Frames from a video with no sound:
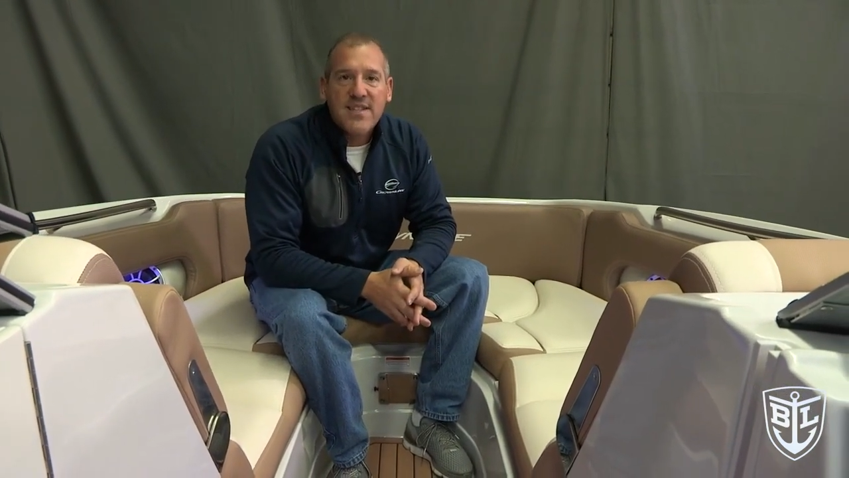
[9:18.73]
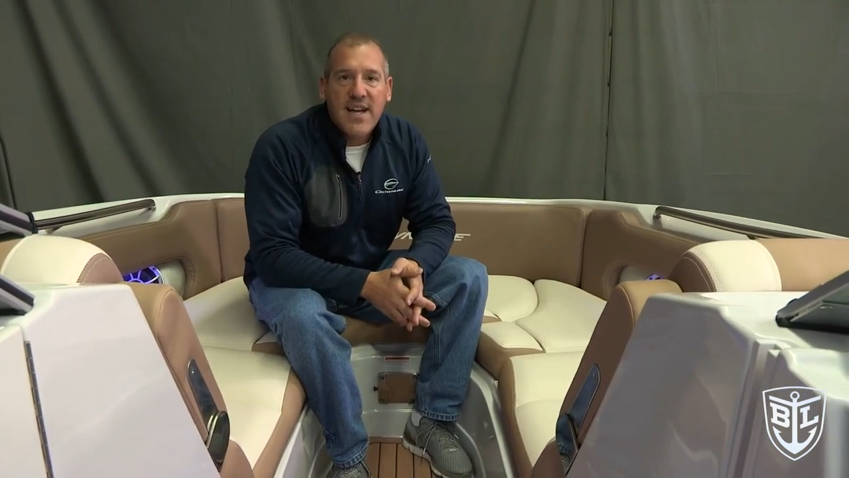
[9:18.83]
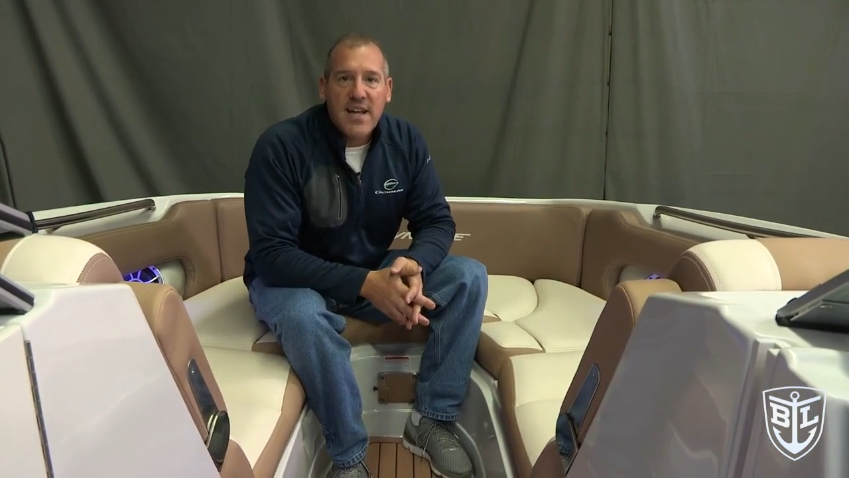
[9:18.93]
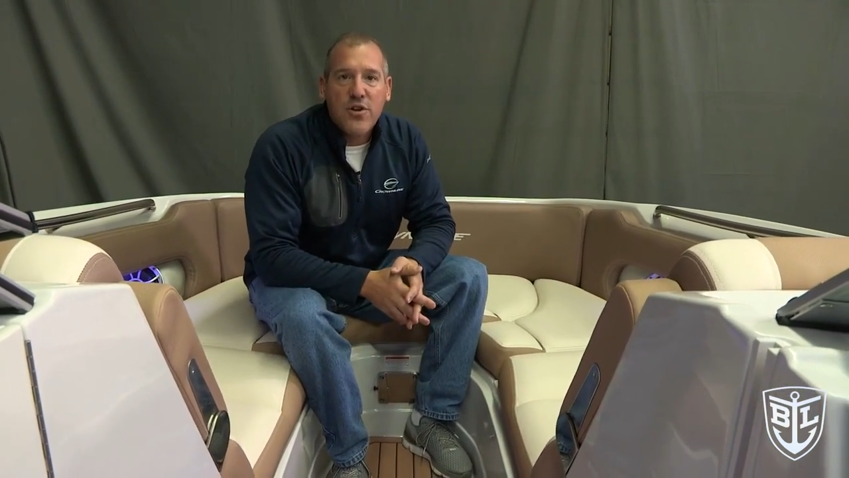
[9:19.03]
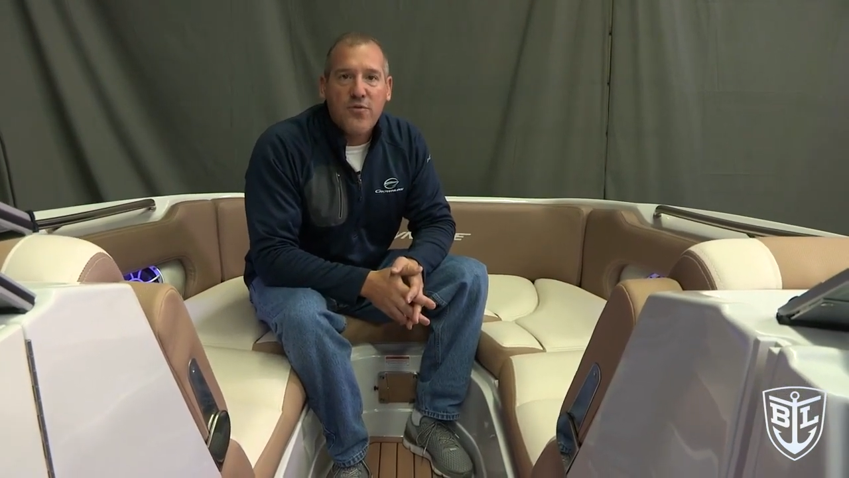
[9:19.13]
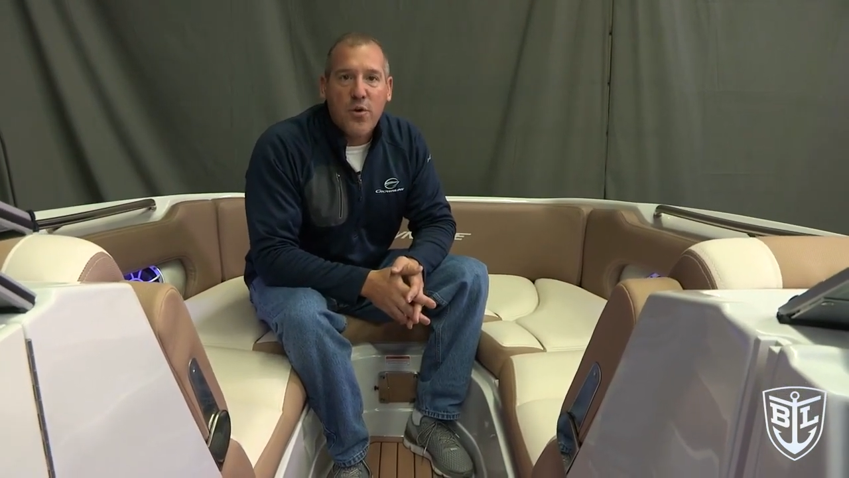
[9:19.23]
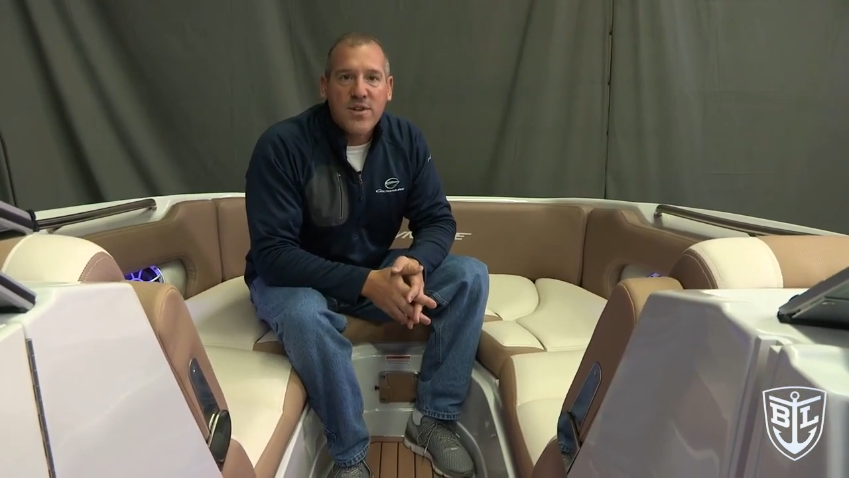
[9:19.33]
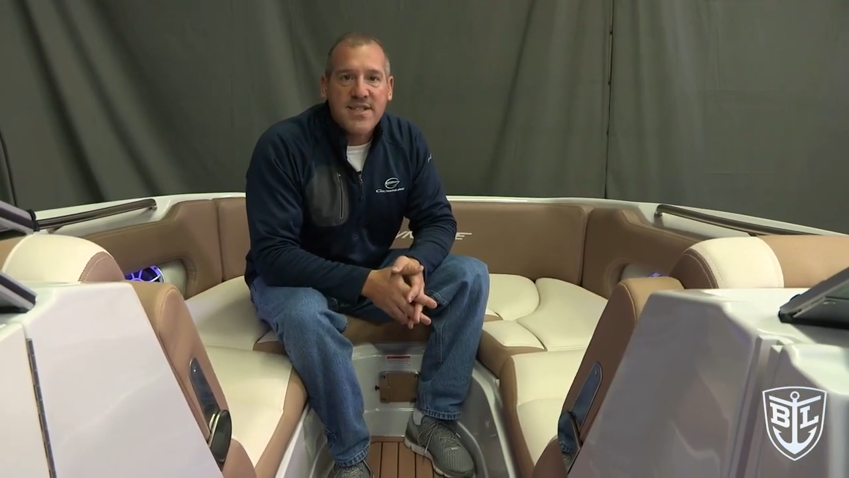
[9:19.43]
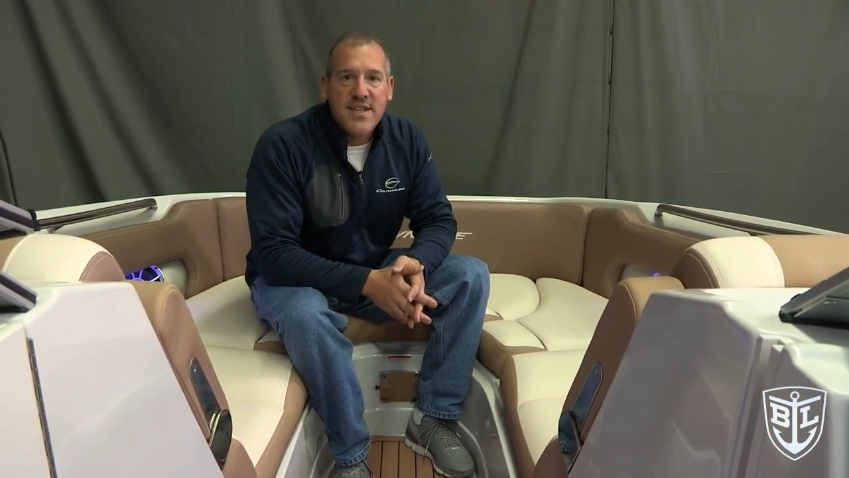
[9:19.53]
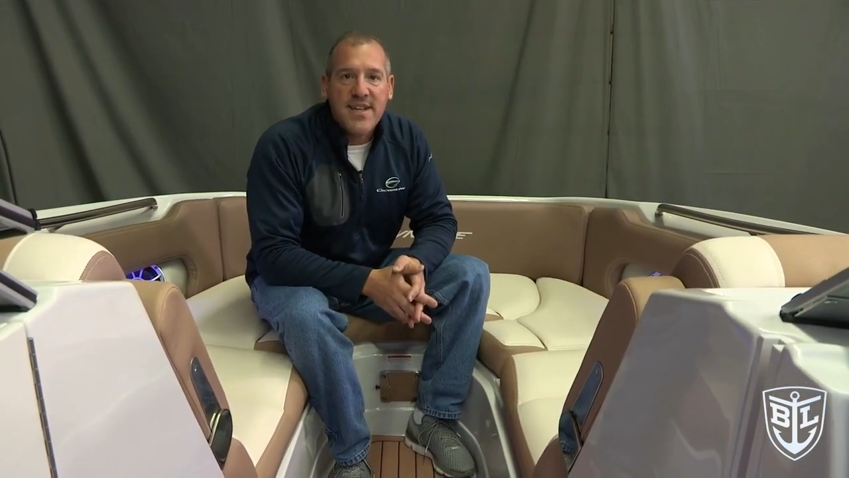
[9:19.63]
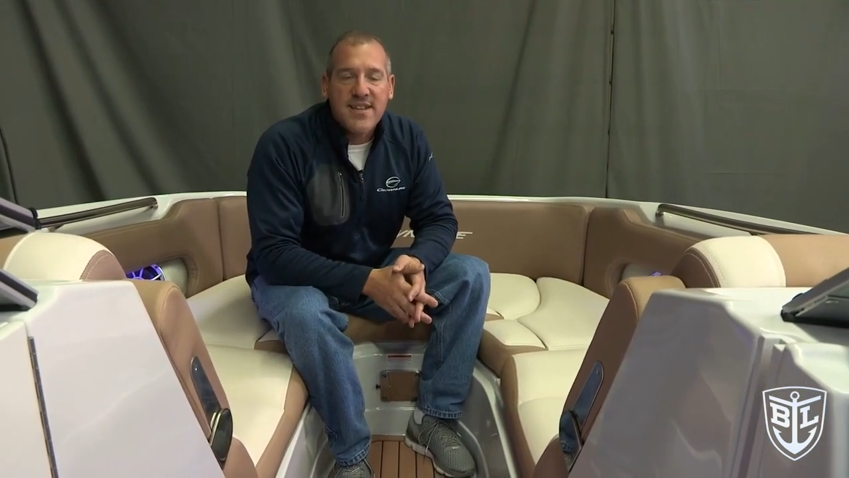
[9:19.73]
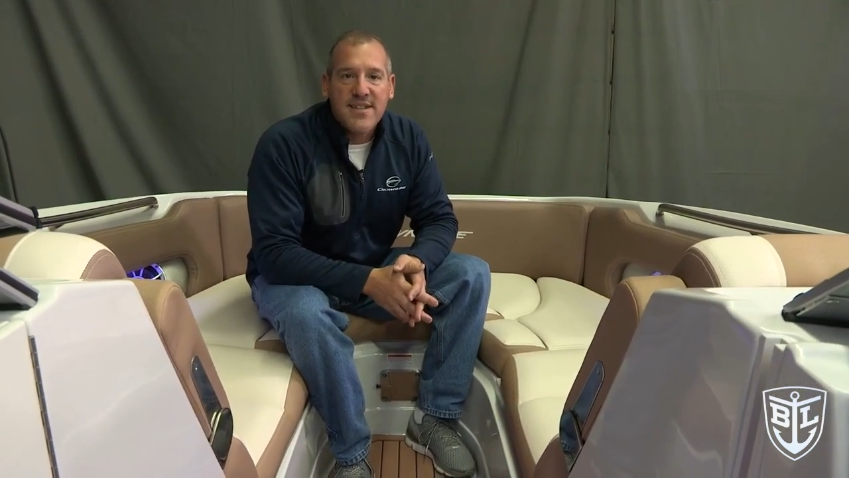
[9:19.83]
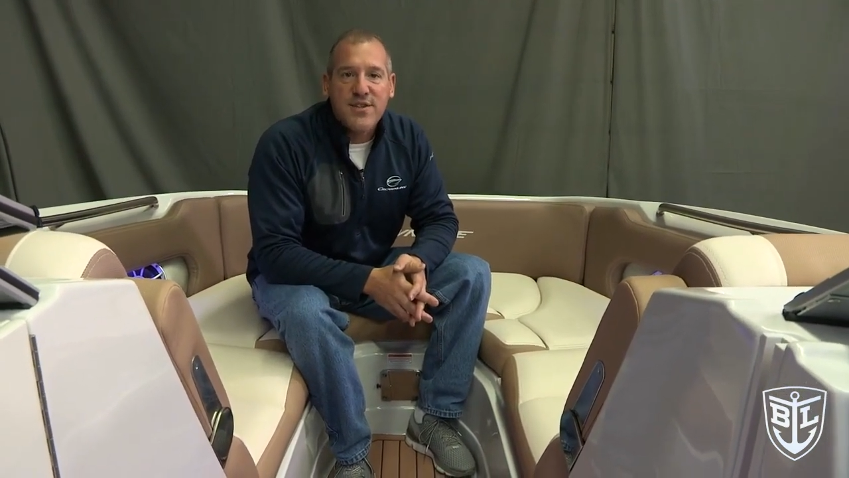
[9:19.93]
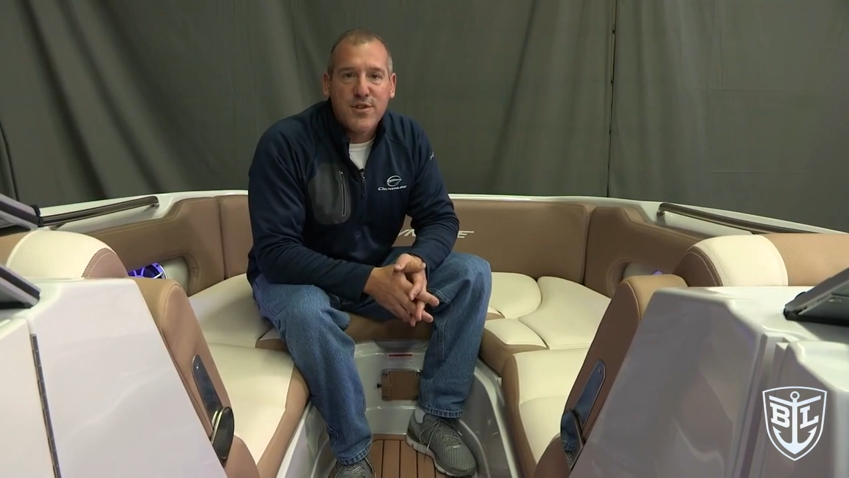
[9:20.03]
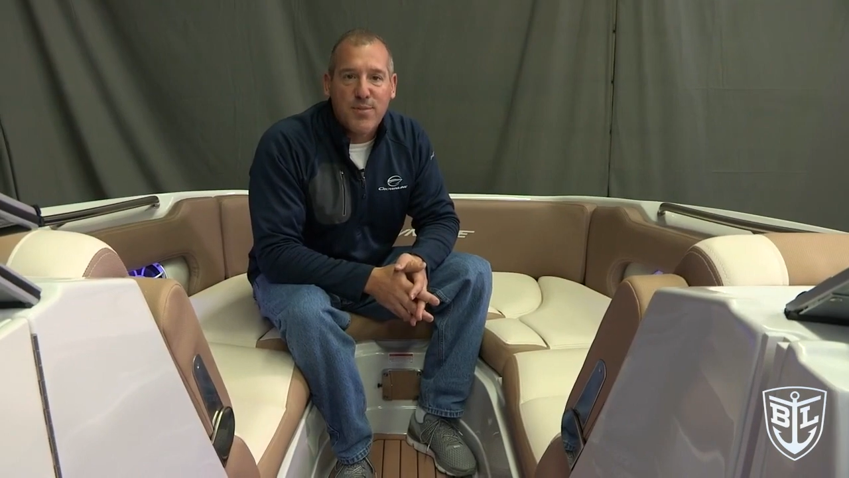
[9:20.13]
a lot, and look forward to seeing you at this year's